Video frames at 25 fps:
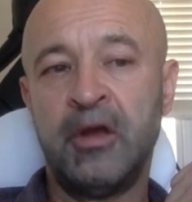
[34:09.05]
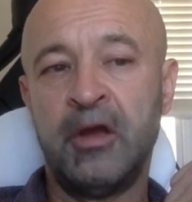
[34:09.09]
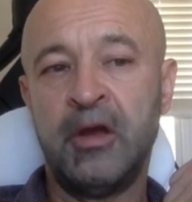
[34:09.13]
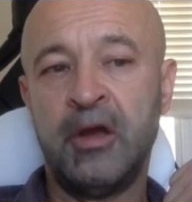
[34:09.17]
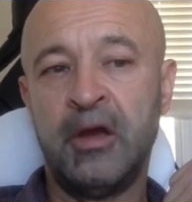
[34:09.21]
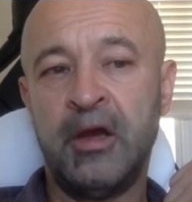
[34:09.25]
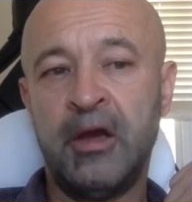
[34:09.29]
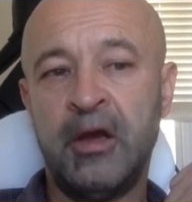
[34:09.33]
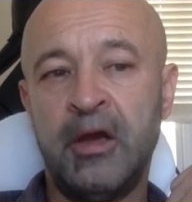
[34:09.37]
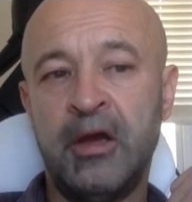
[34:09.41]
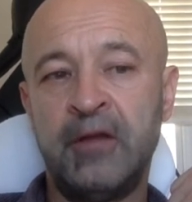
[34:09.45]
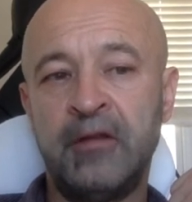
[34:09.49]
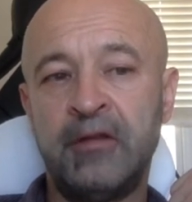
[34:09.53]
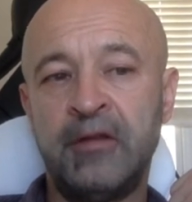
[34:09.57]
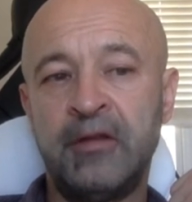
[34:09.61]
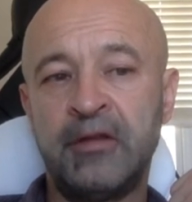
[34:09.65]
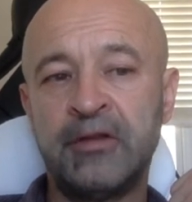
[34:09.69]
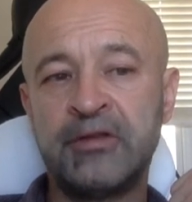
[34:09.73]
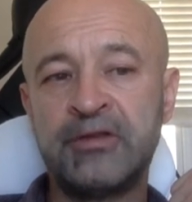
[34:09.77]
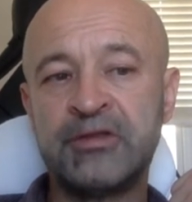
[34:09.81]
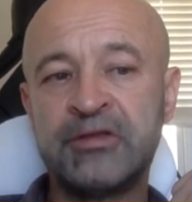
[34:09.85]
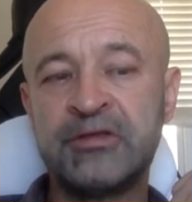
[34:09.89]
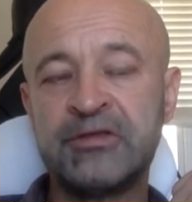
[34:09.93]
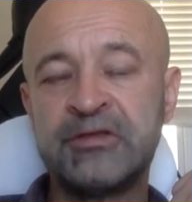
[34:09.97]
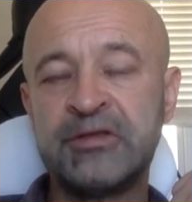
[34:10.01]
and
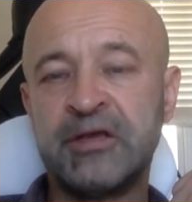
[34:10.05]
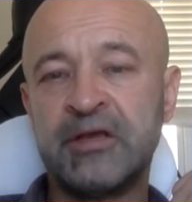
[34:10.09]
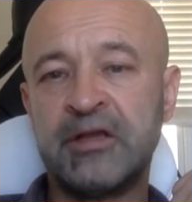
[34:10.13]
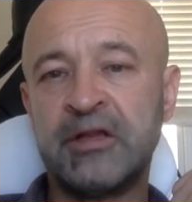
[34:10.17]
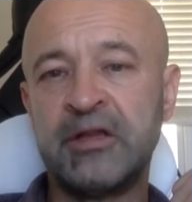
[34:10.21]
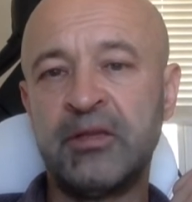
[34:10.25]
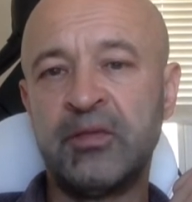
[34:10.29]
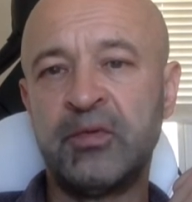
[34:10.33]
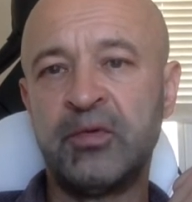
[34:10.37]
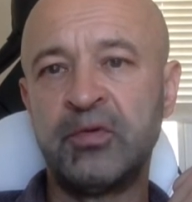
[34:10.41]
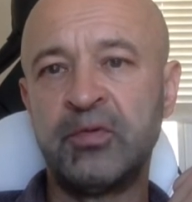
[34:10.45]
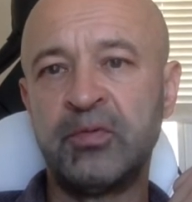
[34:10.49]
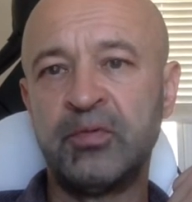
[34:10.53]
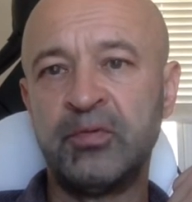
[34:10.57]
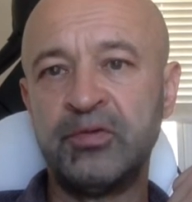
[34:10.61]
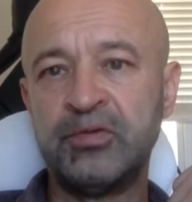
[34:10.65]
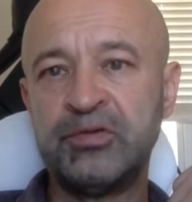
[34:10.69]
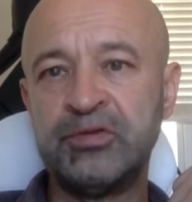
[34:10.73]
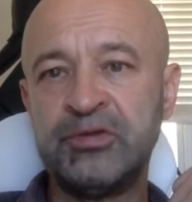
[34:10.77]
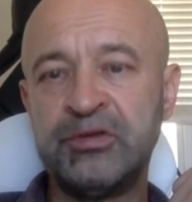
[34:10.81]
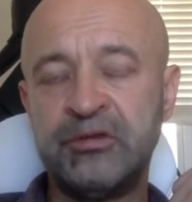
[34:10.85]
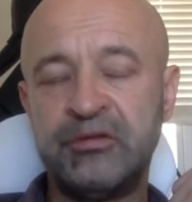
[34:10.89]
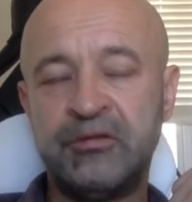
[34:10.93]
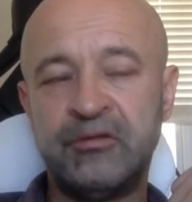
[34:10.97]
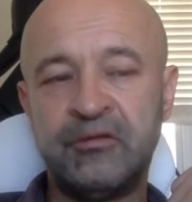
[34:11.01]
that's exactly what we
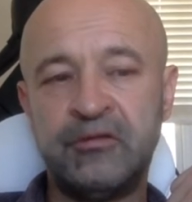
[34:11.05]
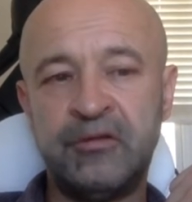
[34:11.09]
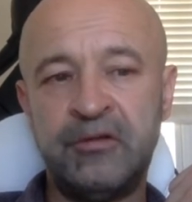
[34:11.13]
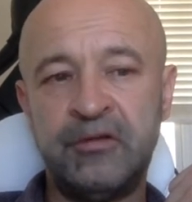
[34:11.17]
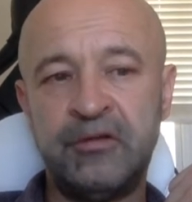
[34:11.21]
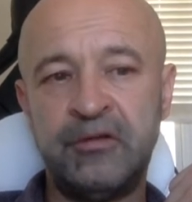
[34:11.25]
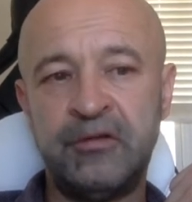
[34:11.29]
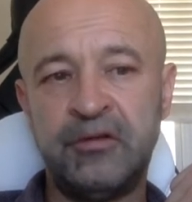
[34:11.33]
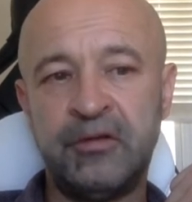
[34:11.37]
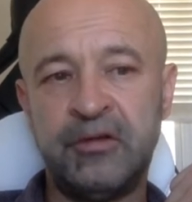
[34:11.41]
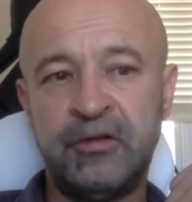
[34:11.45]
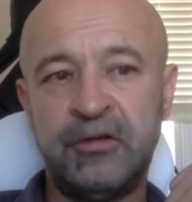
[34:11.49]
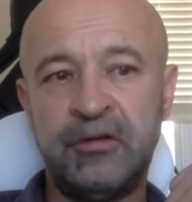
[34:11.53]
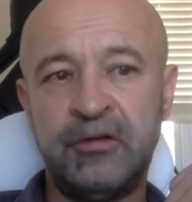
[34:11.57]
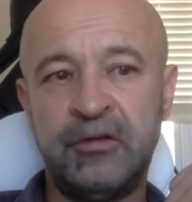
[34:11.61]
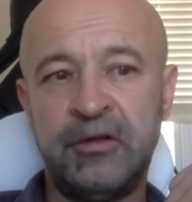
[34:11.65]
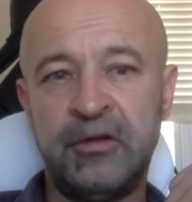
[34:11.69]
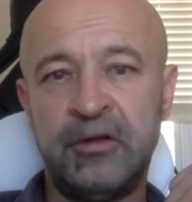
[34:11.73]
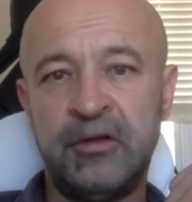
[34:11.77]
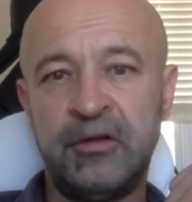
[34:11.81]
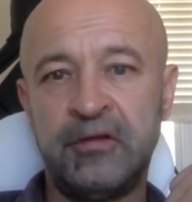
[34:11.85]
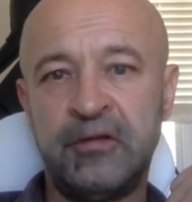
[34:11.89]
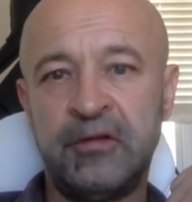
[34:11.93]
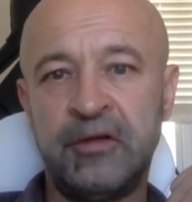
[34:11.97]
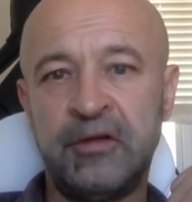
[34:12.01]
did in, in
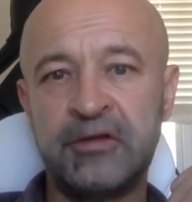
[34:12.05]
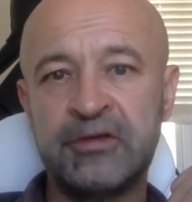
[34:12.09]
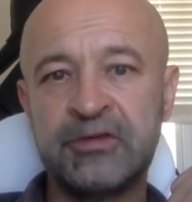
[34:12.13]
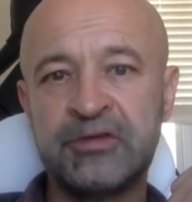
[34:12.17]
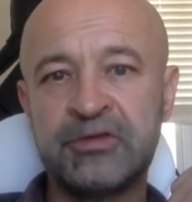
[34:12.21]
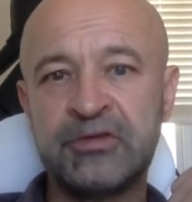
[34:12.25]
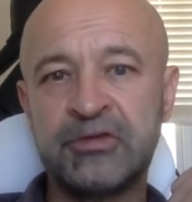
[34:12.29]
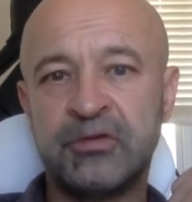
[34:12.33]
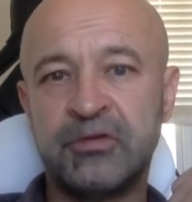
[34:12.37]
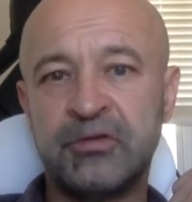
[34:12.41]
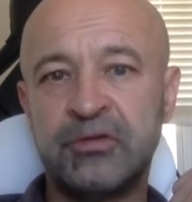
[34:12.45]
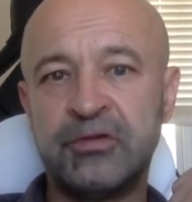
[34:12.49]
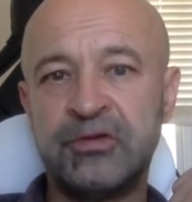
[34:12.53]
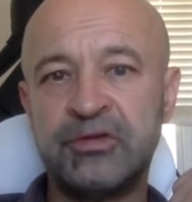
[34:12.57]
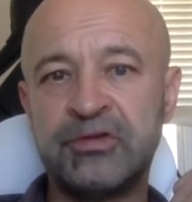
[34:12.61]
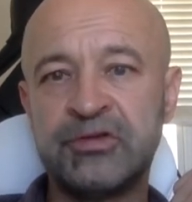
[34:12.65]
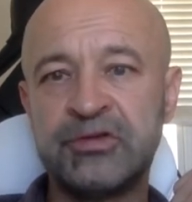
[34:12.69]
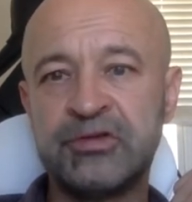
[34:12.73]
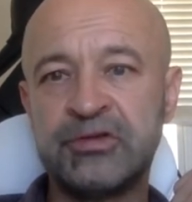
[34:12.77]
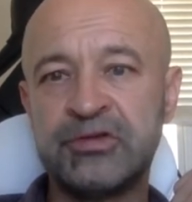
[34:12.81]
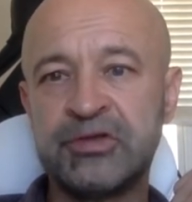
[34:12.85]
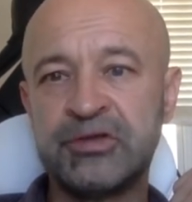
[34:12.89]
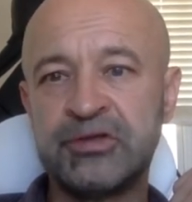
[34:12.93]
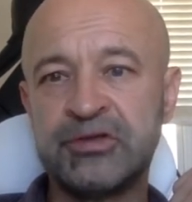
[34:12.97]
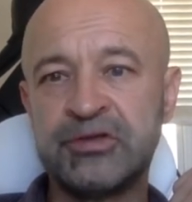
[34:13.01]
a test. So this
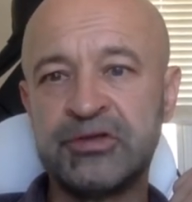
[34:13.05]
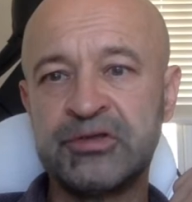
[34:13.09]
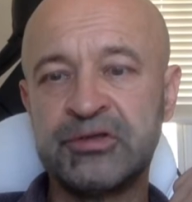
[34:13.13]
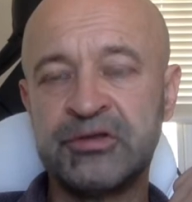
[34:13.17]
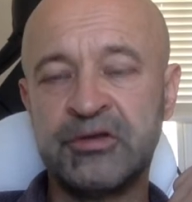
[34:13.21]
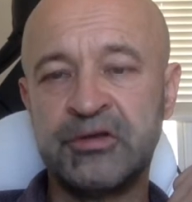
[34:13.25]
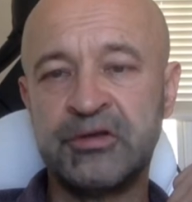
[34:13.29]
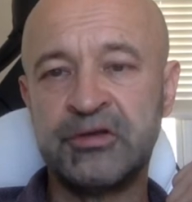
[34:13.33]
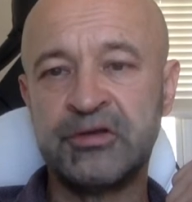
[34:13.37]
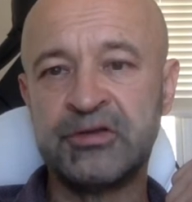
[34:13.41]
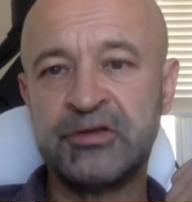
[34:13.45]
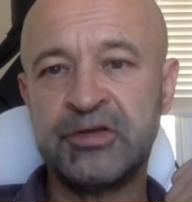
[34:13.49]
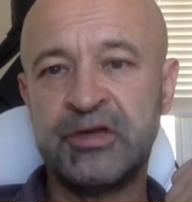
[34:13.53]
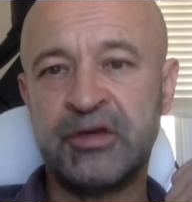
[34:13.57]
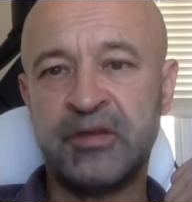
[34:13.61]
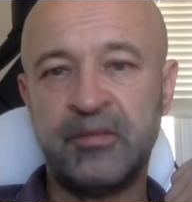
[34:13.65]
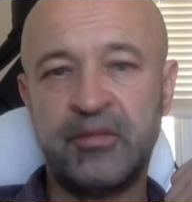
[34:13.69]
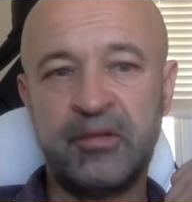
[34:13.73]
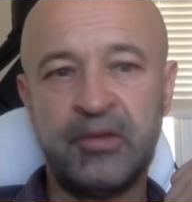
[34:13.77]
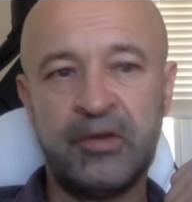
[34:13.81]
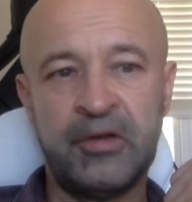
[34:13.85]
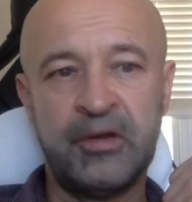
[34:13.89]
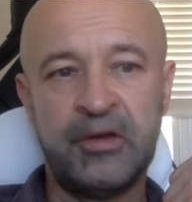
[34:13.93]
is just some